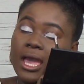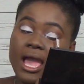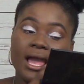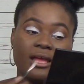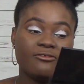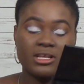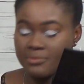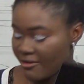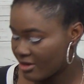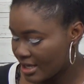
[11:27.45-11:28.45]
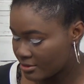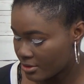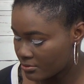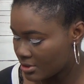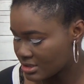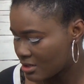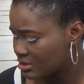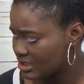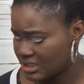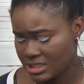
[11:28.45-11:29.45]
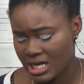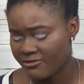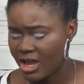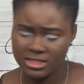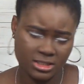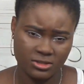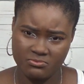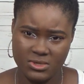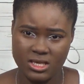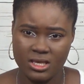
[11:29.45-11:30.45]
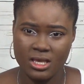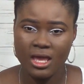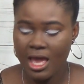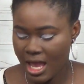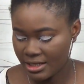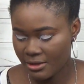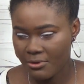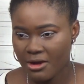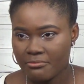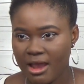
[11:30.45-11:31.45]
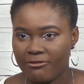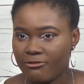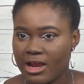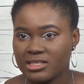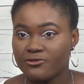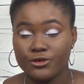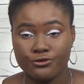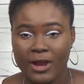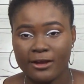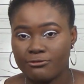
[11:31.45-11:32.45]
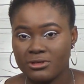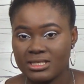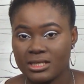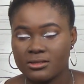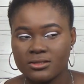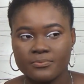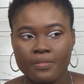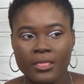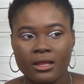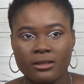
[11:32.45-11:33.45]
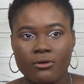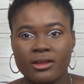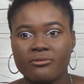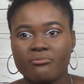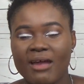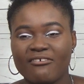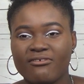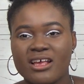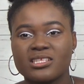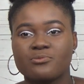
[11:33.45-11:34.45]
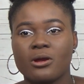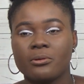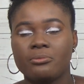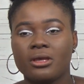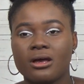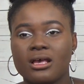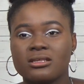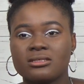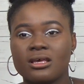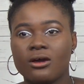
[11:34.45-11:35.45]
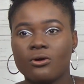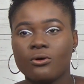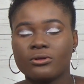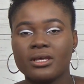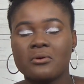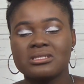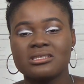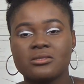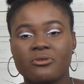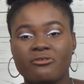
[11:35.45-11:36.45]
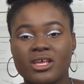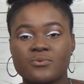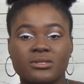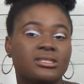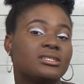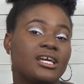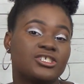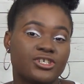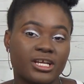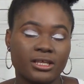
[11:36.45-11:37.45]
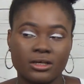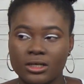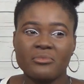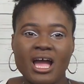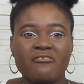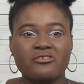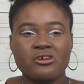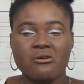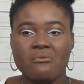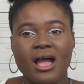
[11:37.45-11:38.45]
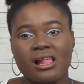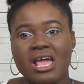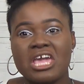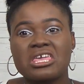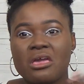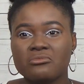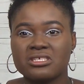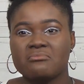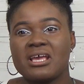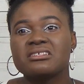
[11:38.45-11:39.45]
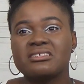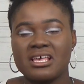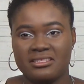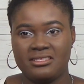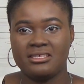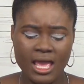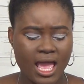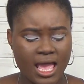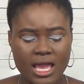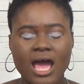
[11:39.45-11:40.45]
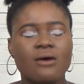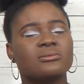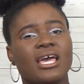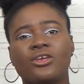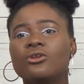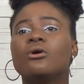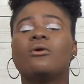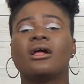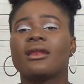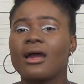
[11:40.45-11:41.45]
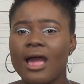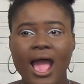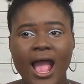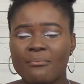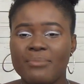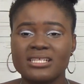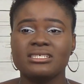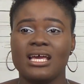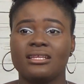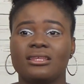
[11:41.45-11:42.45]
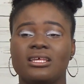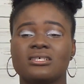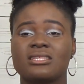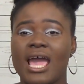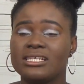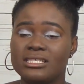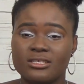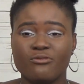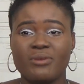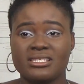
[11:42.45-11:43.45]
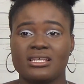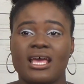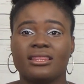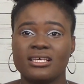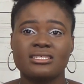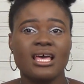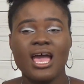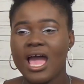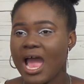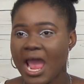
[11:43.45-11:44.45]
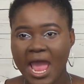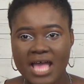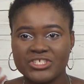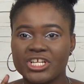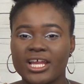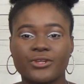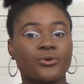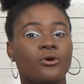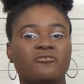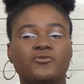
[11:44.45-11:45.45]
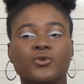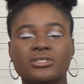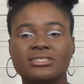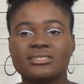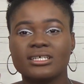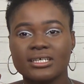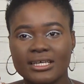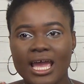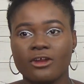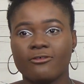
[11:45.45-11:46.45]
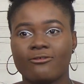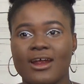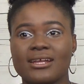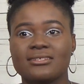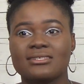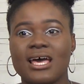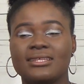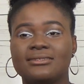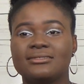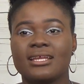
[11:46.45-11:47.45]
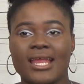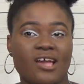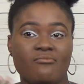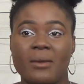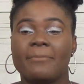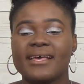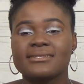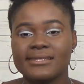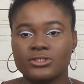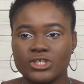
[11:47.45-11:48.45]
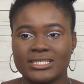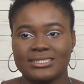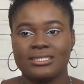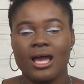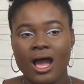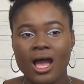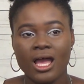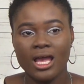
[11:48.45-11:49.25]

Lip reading: yeah, I had friends, but I felt like they were the ones that wanted to take advantage of me, and they weren't my friends for the right reasons. They were my friends probably because, or they wanted to be friends with the Nigerian girl. After a while, I came to my senses. I was like, you know what? I'm better than this. I deserve better than this. I had to let go of those kind of friends that didn't have my best interest in